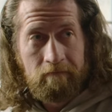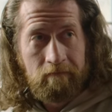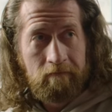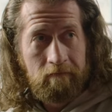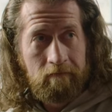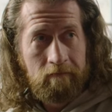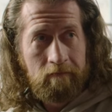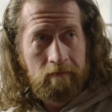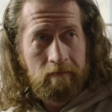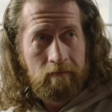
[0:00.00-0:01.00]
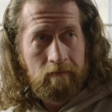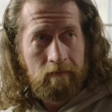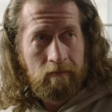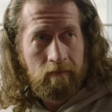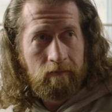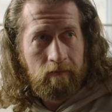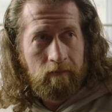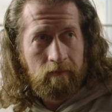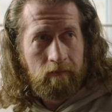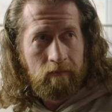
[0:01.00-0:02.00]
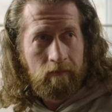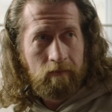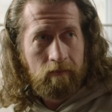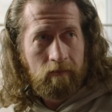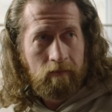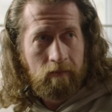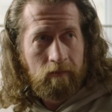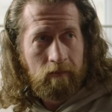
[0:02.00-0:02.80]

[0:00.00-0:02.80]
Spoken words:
The person shown says nothing.